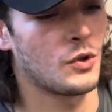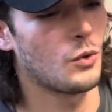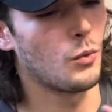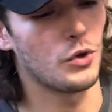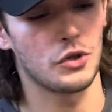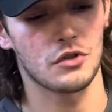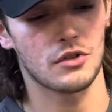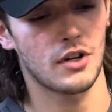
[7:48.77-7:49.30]

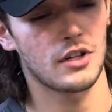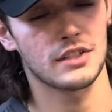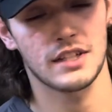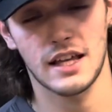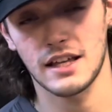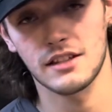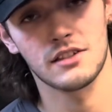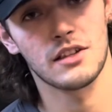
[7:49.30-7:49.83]
when you start
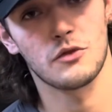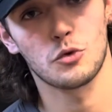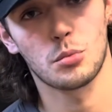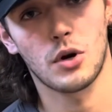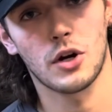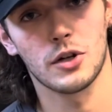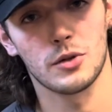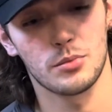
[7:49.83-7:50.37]
taking stuff
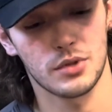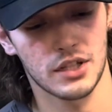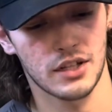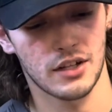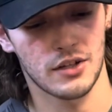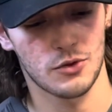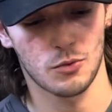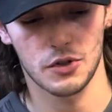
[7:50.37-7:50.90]
apart,
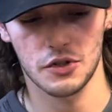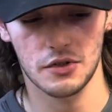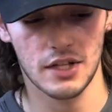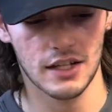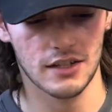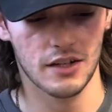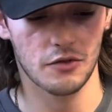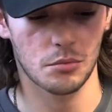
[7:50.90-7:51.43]
because once you
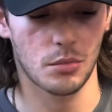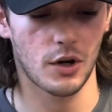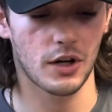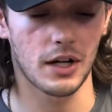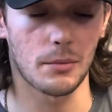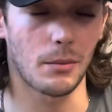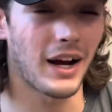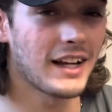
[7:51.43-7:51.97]
take stuff apart,
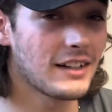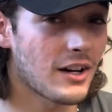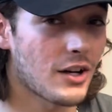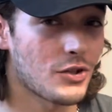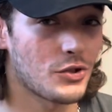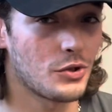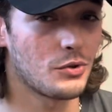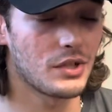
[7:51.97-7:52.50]
it might not
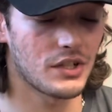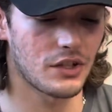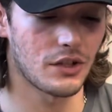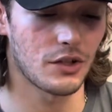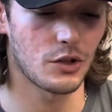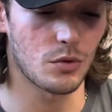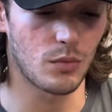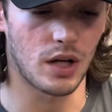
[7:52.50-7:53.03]
shoot as
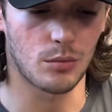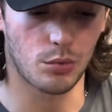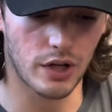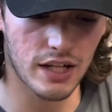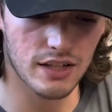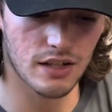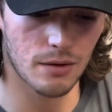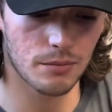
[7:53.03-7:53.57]
good. You might
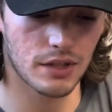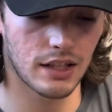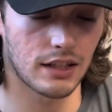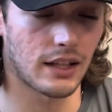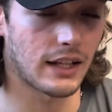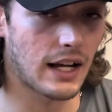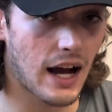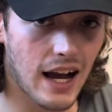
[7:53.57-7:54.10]
break something
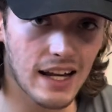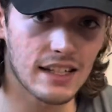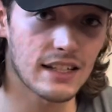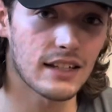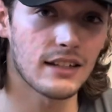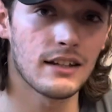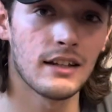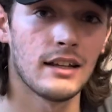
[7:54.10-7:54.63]
like I
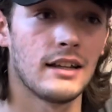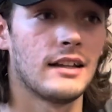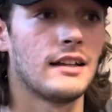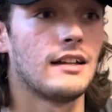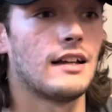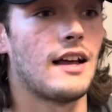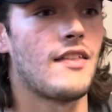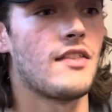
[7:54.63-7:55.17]
did,
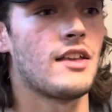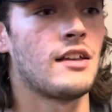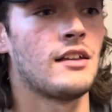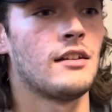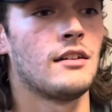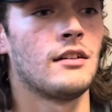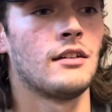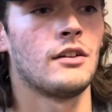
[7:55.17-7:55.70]
and
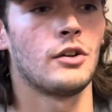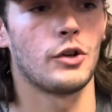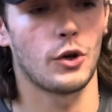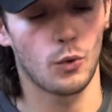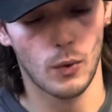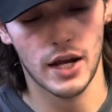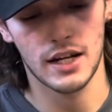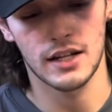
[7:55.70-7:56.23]
then you're
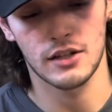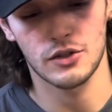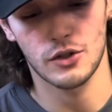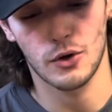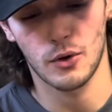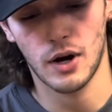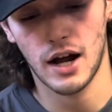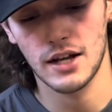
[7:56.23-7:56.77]
waiting.
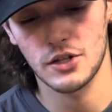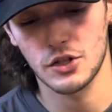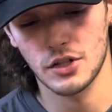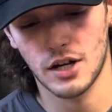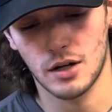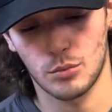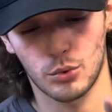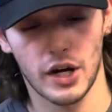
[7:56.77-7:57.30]
So I just
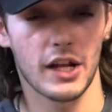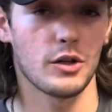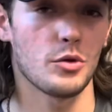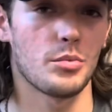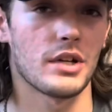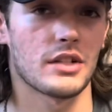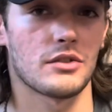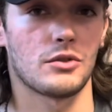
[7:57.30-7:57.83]
got a brand new
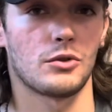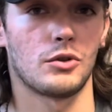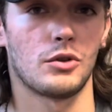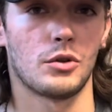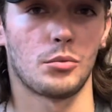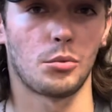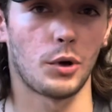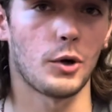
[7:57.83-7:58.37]
pistol,
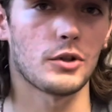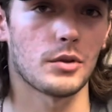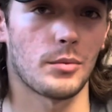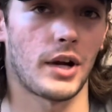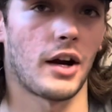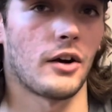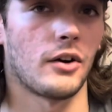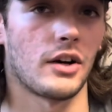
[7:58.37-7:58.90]
broke the
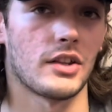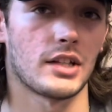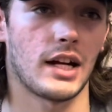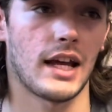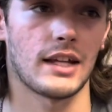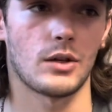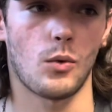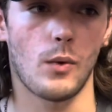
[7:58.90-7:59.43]
barrel, and then I
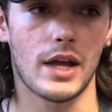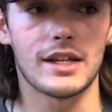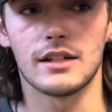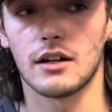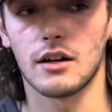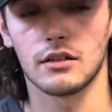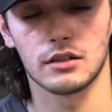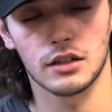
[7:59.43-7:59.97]
had to
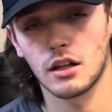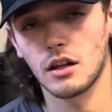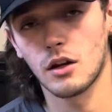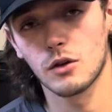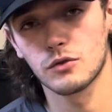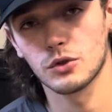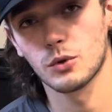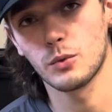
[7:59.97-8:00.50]
wait a
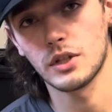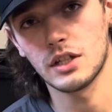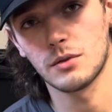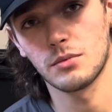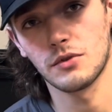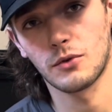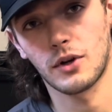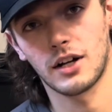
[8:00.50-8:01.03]
over a week
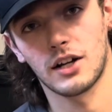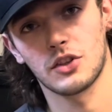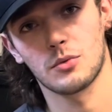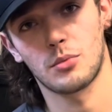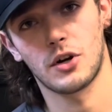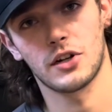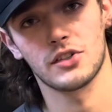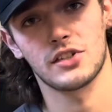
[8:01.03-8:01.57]
before I got the
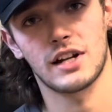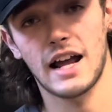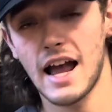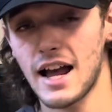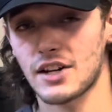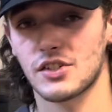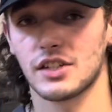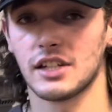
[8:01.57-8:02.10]
parts that I
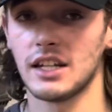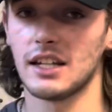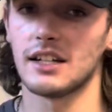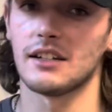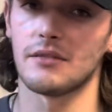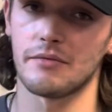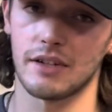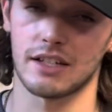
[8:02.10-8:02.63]
actually needed
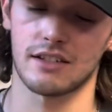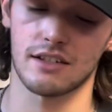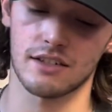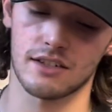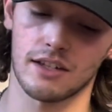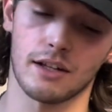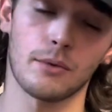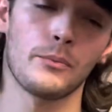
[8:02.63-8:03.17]
to fix this
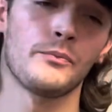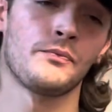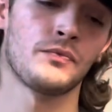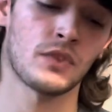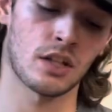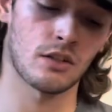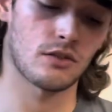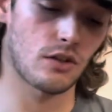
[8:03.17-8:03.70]
thing.
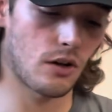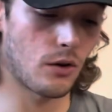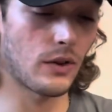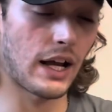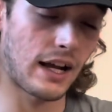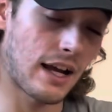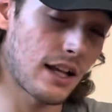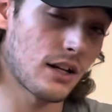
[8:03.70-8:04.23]
So
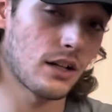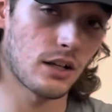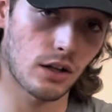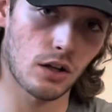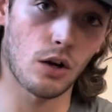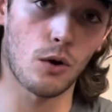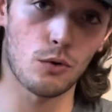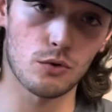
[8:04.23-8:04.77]
that kind of
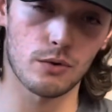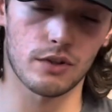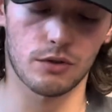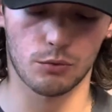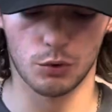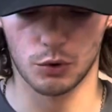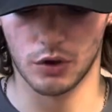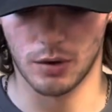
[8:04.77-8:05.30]
goes with
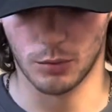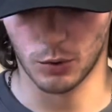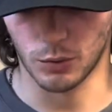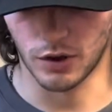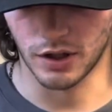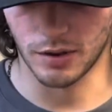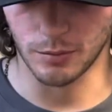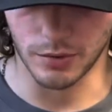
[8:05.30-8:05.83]
rule number
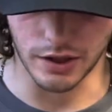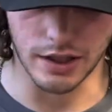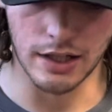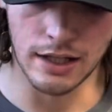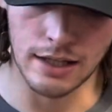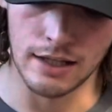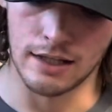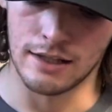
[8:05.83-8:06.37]
one, but
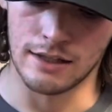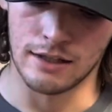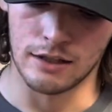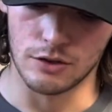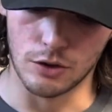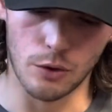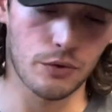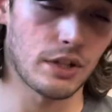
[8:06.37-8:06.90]

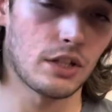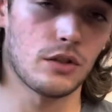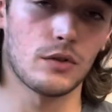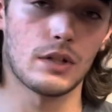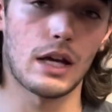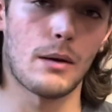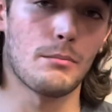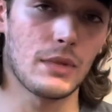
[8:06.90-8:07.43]
don't think you
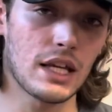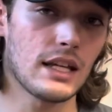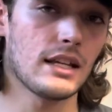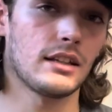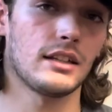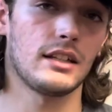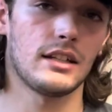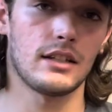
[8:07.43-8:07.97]

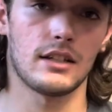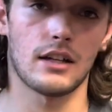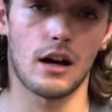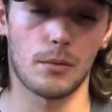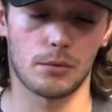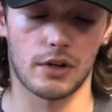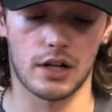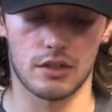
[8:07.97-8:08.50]
immediately need to
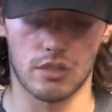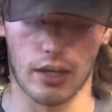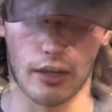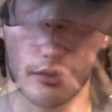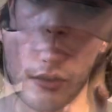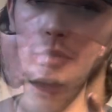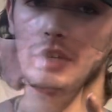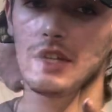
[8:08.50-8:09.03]
upgrade your
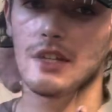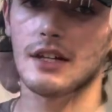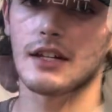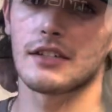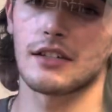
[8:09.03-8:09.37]
airsoft. Three is